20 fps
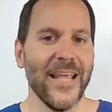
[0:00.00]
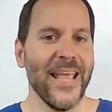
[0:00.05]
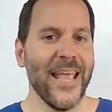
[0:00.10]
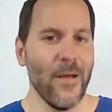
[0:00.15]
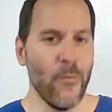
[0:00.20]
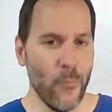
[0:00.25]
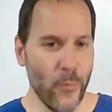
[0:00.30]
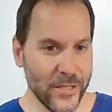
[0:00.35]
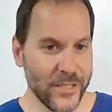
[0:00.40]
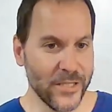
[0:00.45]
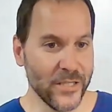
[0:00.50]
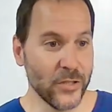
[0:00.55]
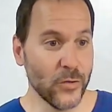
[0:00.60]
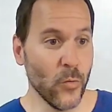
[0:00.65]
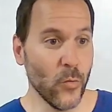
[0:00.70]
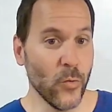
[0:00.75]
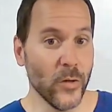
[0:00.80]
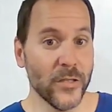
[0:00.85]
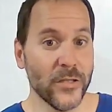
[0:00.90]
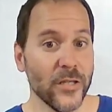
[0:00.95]
which is
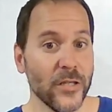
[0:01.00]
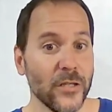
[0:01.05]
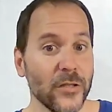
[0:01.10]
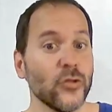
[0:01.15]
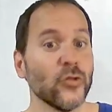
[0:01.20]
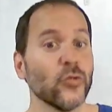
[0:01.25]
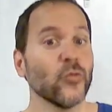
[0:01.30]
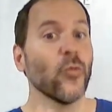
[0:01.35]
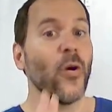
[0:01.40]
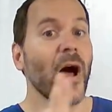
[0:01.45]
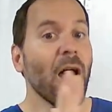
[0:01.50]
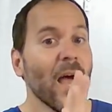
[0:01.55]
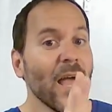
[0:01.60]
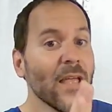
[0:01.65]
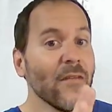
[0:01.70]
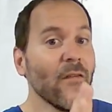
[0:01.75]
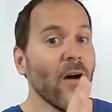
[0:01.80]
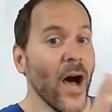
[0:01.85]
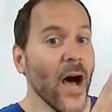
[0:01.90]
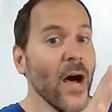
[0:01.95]
going to
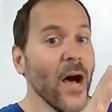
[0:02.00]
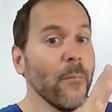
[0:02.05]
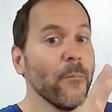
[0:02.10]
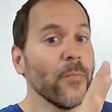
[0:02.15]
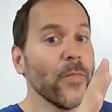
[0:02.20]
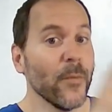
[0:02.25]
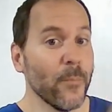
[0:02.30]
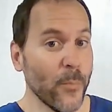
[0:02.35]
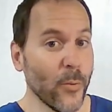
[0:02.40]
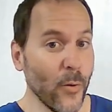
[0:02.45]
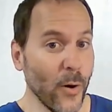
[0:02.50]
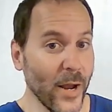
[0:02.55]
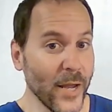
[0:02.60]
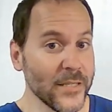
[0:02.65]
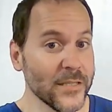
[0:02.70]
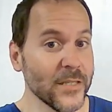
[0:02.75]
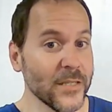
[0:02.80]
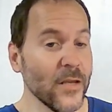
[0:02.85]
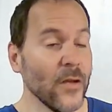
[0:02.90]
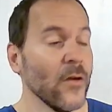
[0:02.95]
drive up the
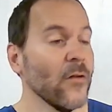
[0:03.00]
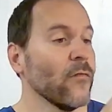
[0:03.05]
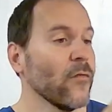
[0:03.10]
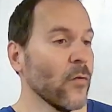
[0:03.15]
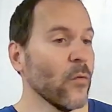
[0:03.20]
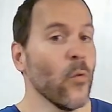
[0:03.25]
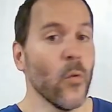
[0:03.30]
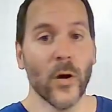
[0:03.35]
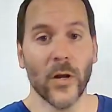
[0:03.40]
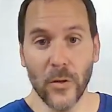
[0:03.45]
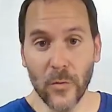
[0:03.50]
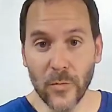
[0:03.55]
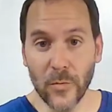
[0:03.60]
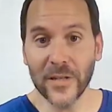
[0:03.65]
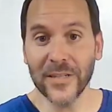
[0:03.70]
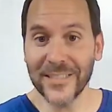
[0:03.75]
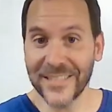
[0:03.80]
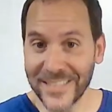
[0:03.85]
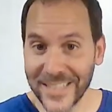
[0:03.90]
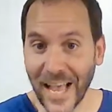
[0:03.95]
price for what you can
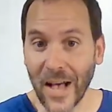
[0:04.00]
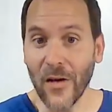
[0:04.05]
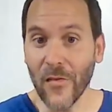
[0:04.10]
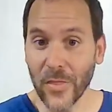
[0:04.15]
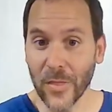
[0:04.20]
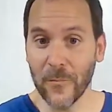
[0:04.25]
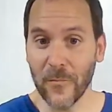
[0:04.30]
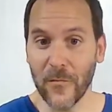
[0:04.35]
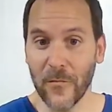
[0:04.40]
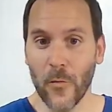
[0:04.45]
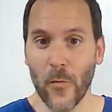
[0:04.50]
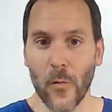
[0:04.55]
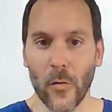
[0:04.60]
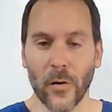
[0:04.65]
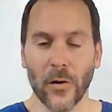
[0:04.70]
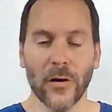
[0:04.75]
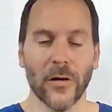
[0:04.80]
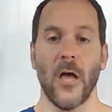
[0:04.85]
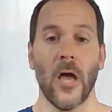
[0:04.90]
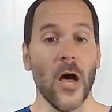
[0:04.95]
sell them for.